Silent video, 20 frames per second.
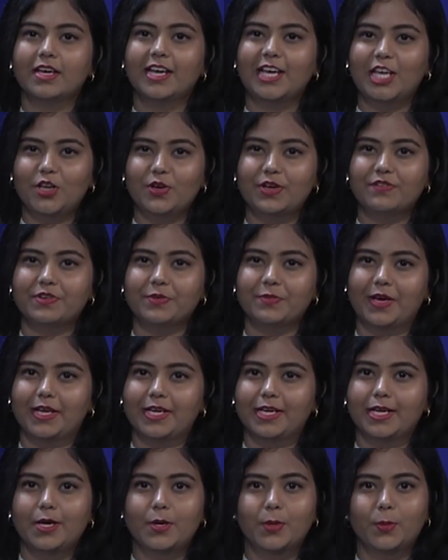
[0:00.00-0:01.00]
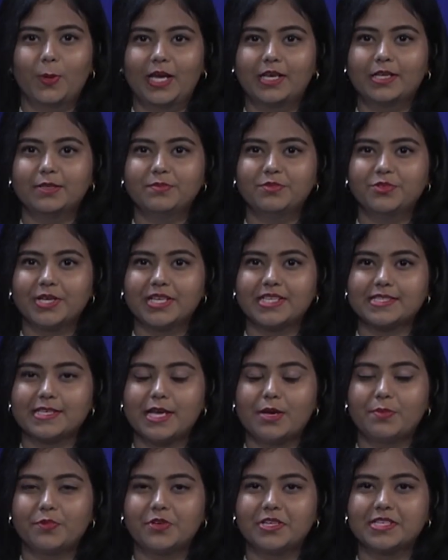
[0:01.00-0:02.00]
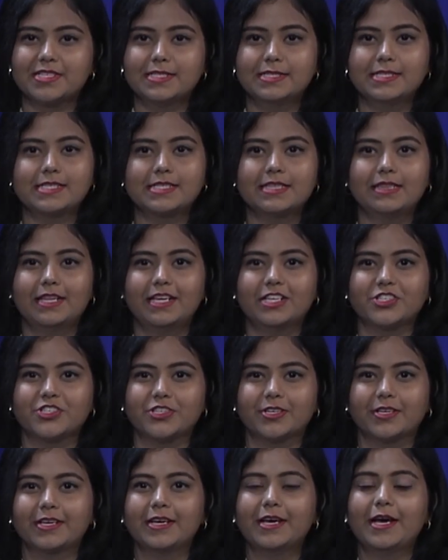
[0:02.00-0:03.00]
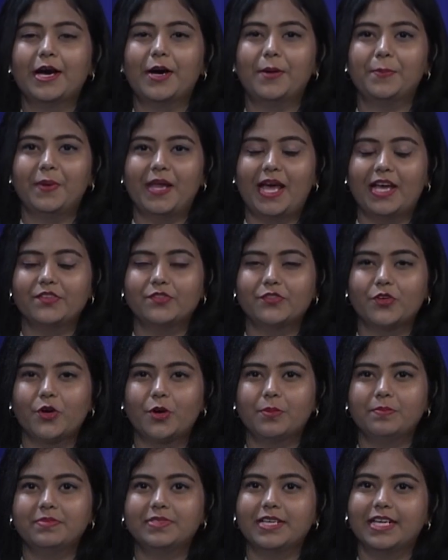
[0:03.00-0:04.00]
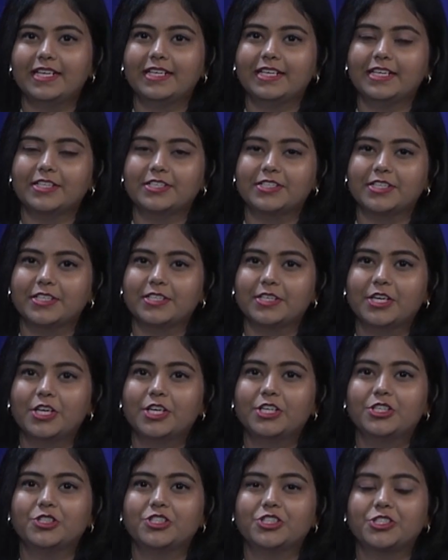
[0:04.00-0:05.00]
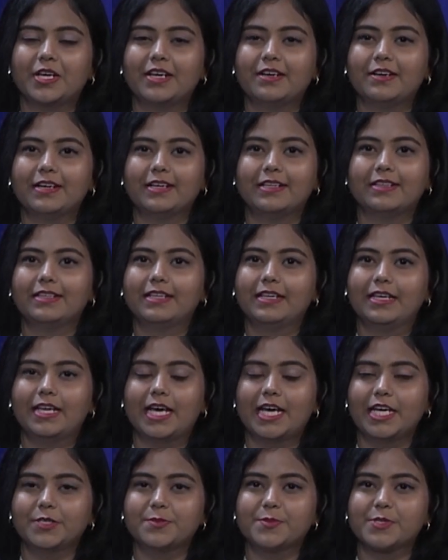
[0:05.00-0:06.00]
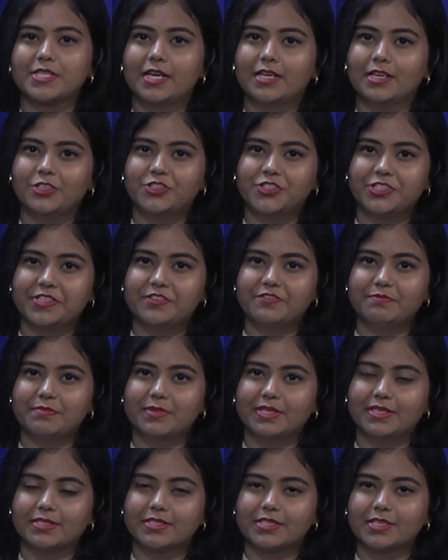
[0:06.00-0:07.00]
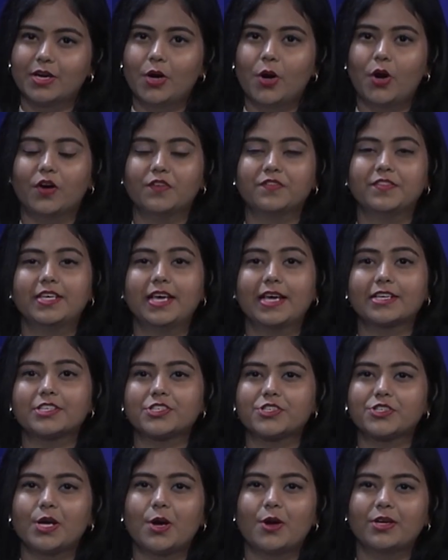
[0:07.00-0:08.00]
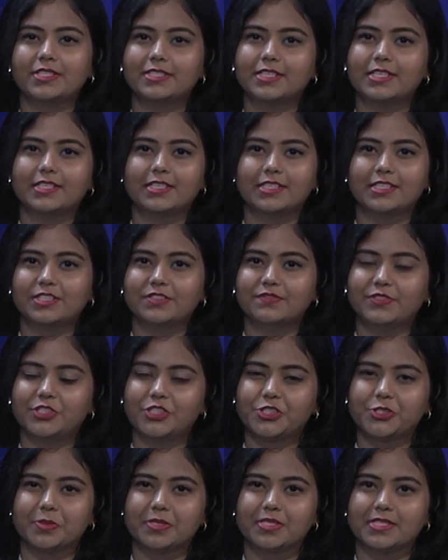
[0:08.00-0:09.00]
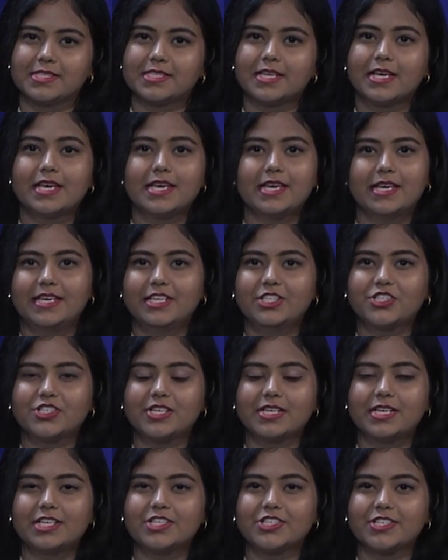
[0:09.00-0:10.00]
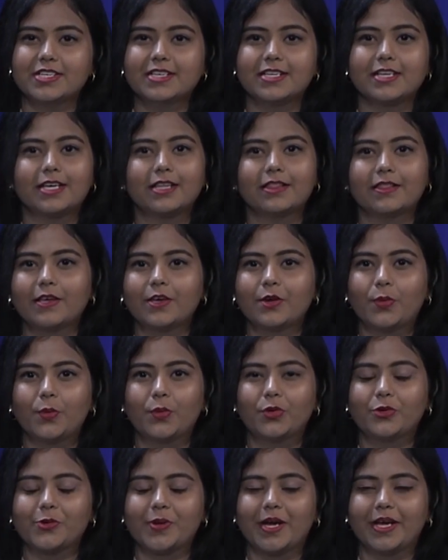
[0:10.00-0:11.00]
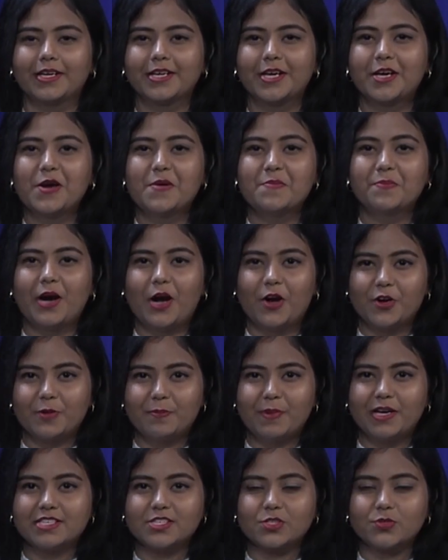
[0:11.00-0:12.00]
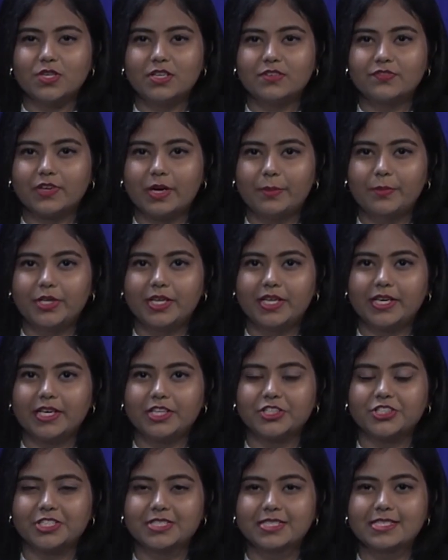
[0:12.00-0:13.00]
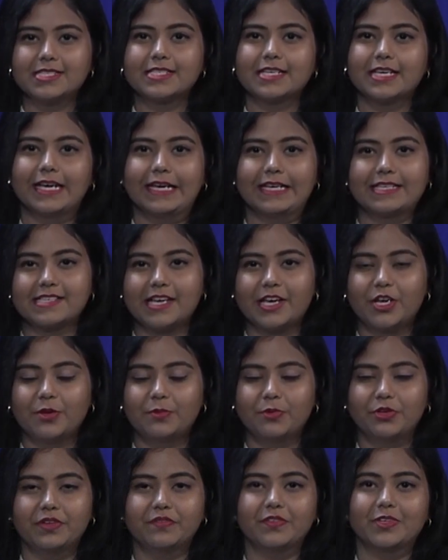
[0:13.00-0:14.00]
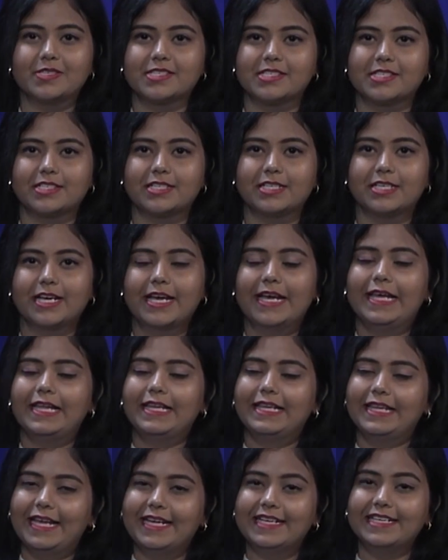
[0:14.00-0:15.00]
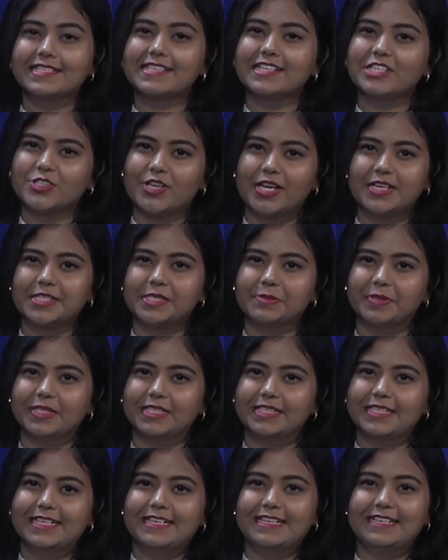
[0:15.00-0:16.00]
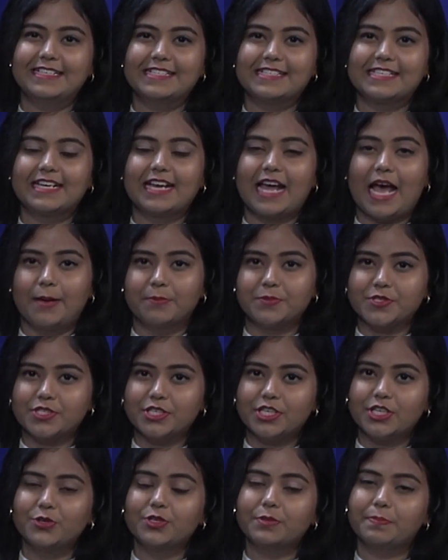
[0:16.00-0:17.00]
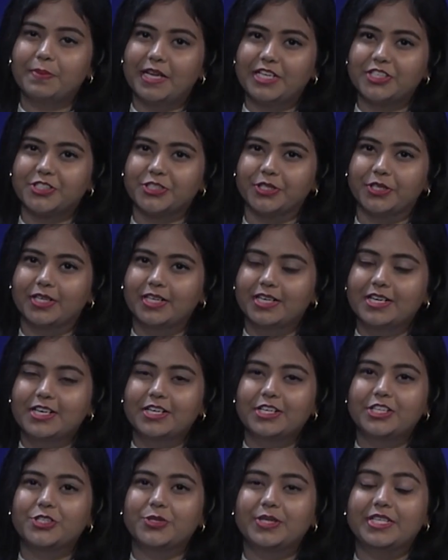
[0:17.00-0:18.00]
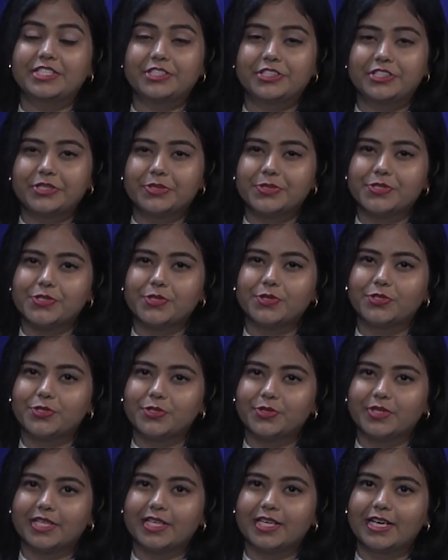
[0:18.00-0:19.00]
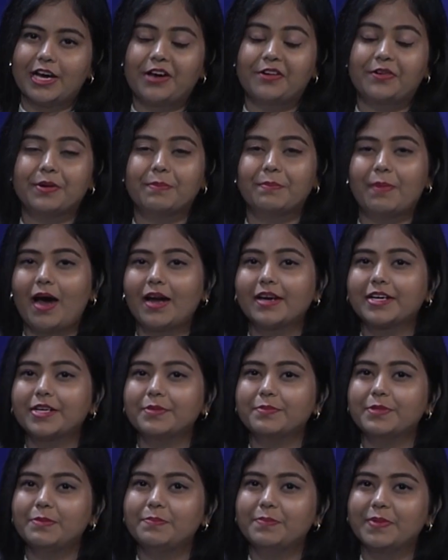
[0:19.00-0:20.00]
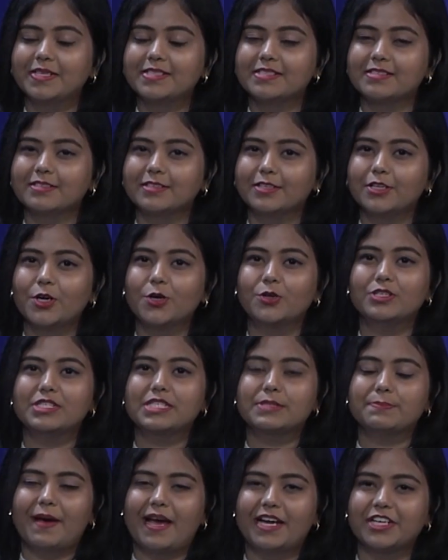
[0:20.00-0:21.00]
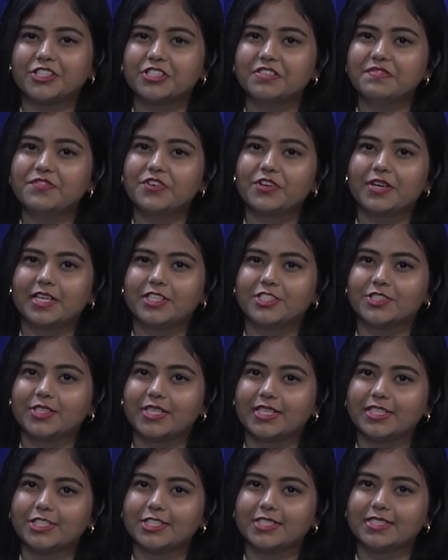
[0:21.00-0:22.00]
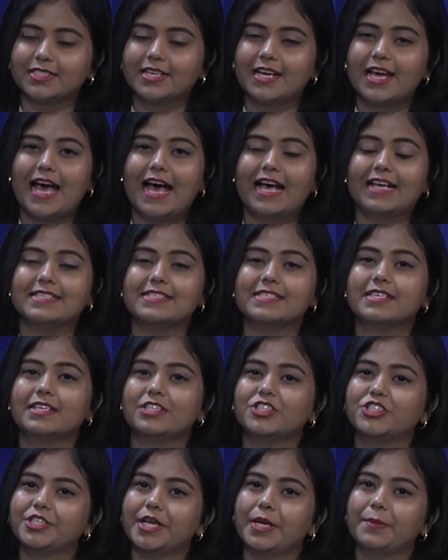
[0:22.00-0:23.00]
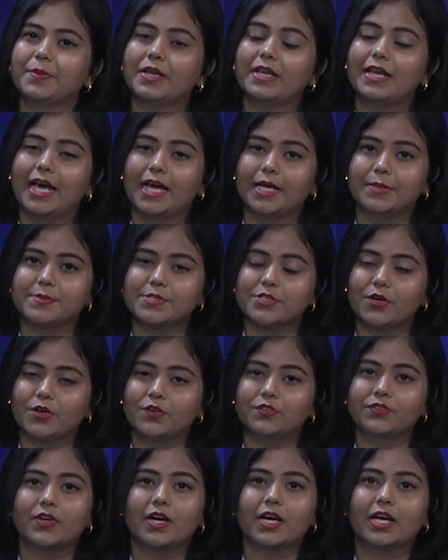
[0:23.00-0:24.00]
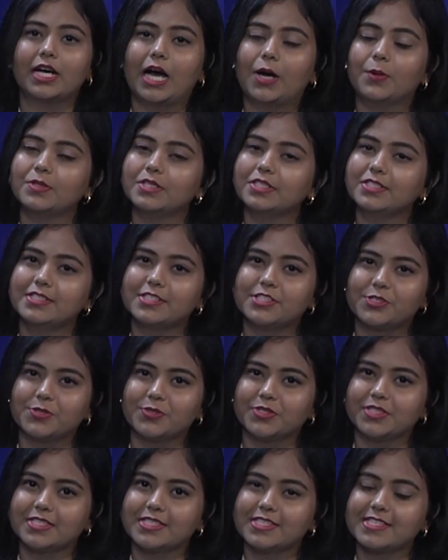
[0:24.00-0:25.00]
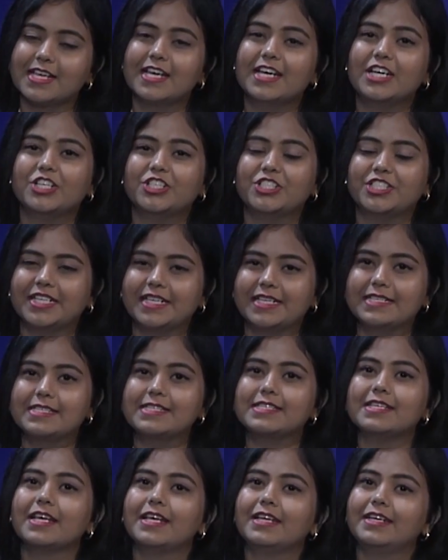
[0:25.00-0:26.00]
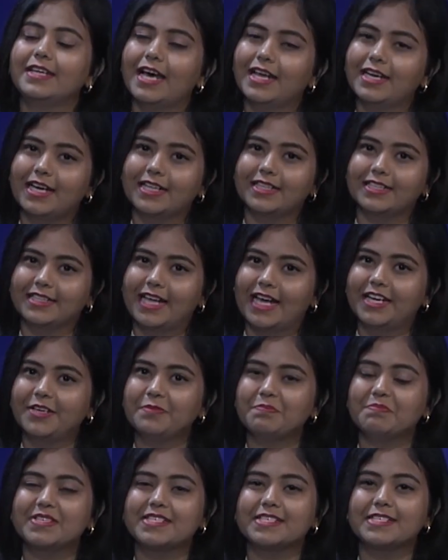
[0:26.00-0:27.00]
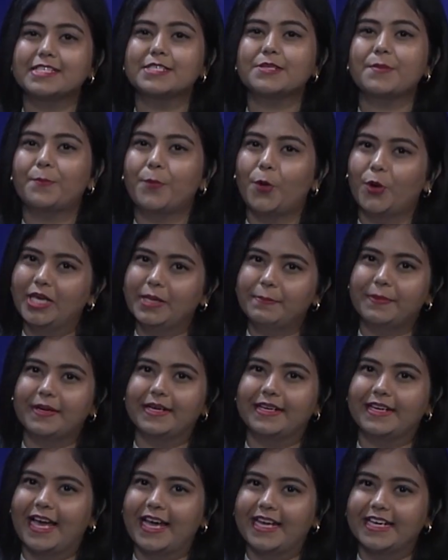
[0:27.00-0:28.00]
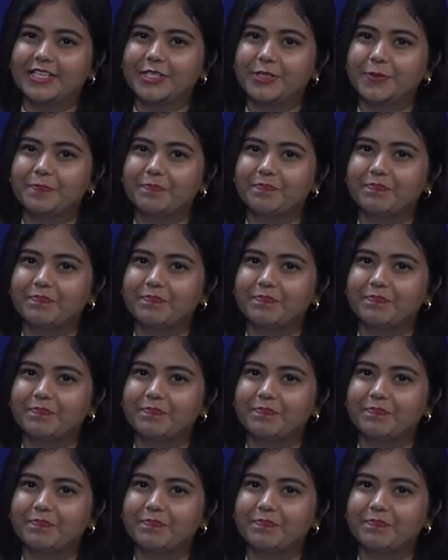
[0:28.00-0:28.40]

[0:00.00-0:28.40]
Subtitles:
Hello everyone, welcome to XIM Presents Legend, a platform dedicated to sharing the lives and achievement of the extraordinary individuals, each a legend in their own right, powered by School of Communications, XIM University. Ladies and gentlemen, it is an absolute pleasure to introduce you today a remarkable person whose passion for education has shaped lives of countless students. She is none other than Mrs. Polly Patnaik.